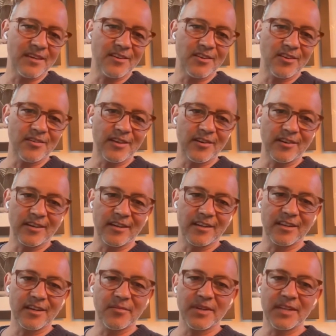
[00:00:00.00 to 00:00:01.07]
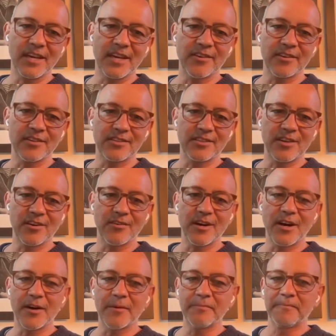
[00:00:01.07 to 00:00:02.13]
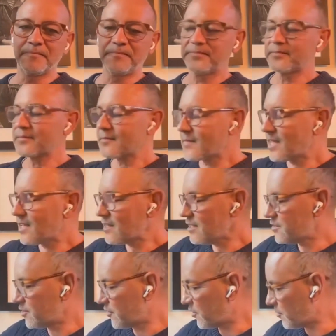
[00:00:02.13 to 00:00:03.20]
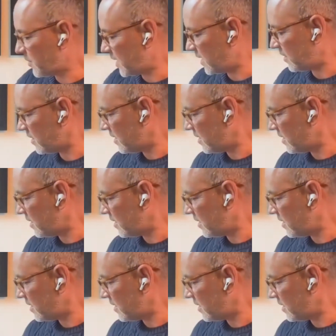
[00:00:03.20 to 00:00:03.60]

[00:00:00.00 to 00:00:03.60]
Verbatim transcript: You know, that are kind of mm-hmm. coming together. So um, so I could be, see